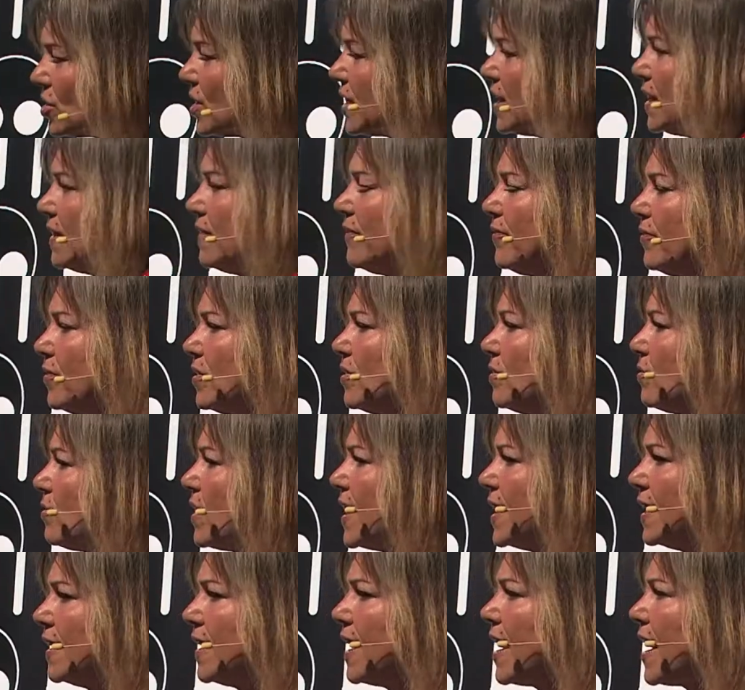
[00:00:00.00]
looking for the
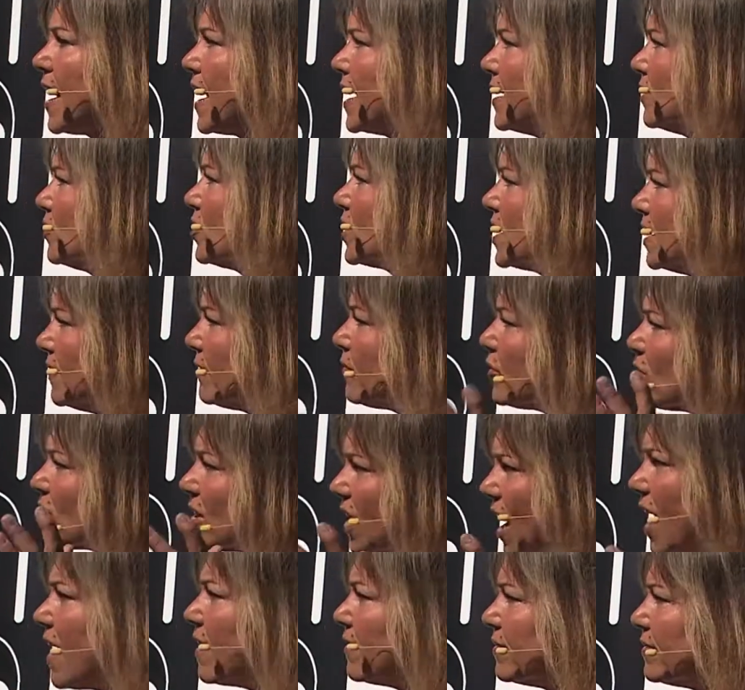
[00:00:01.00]
right guy, looking for
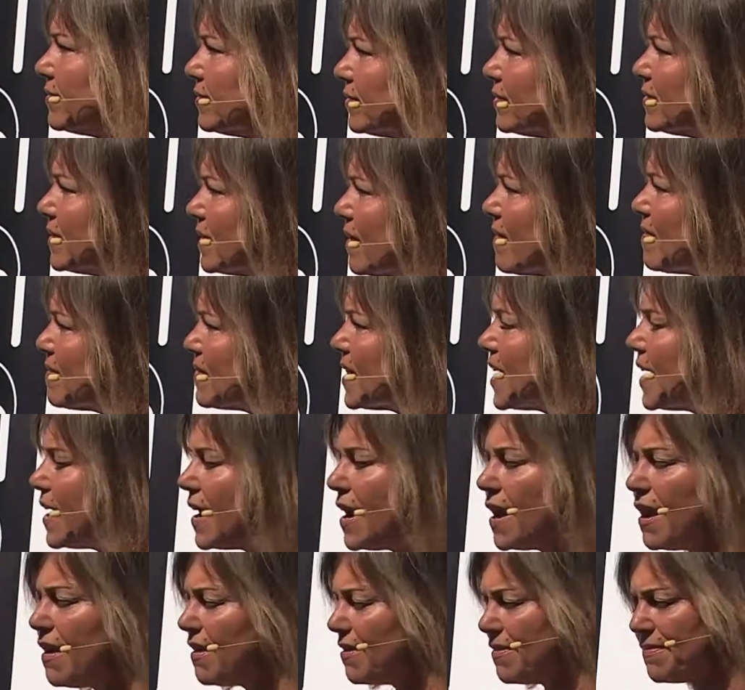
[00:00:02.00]
love.
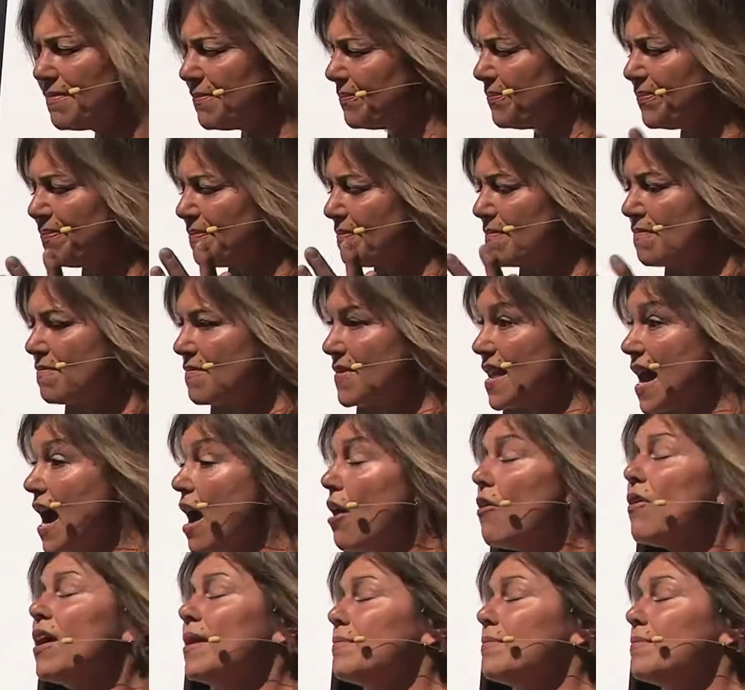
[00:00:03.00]
And now